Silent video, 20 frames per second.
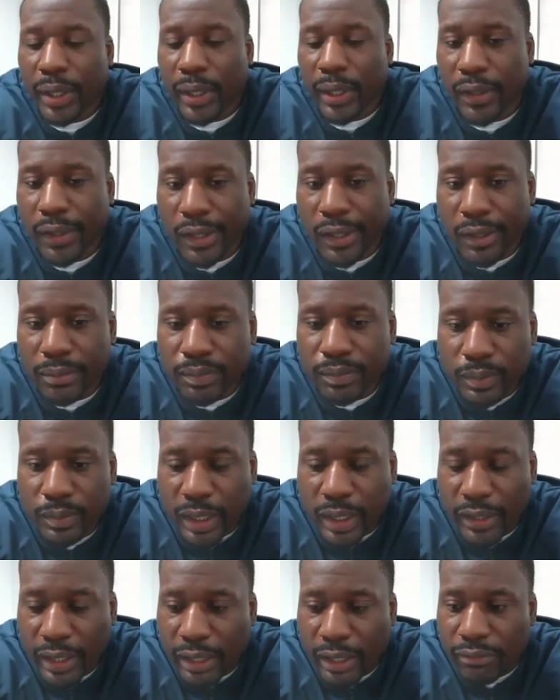
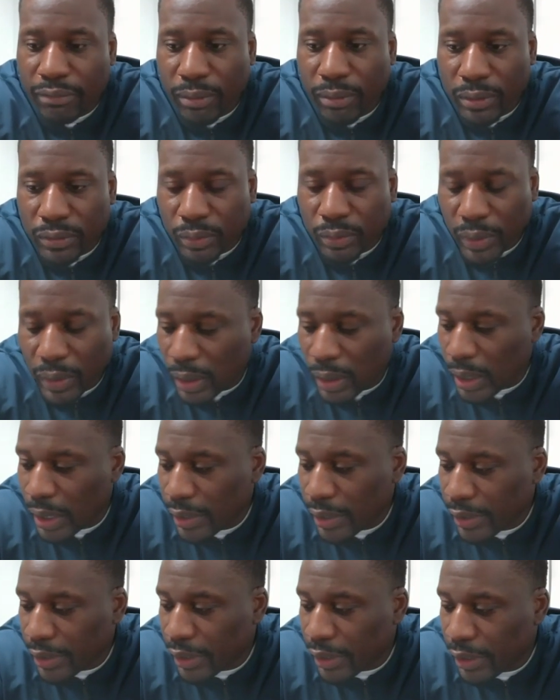I've worked with a
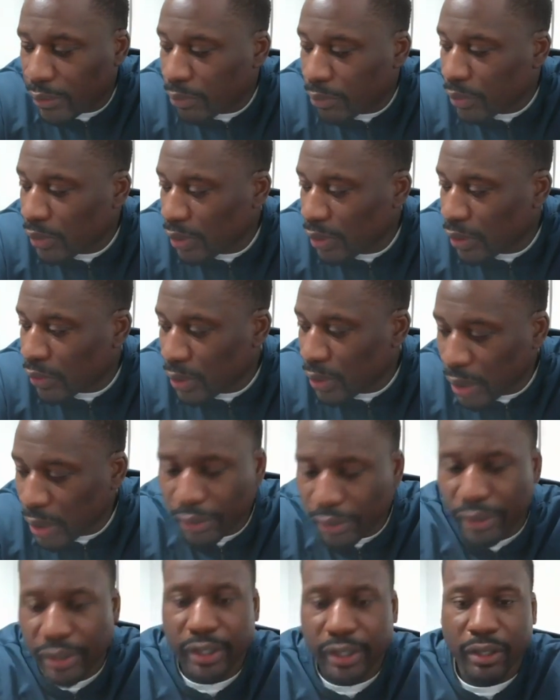lot of, you know,
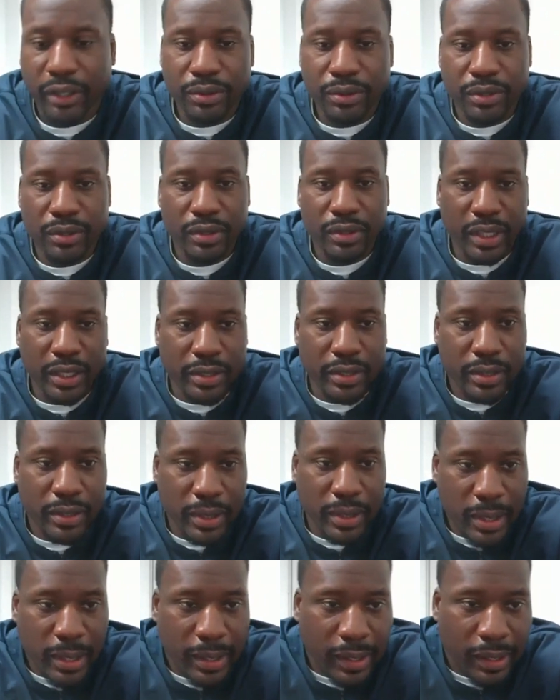younger coaches that's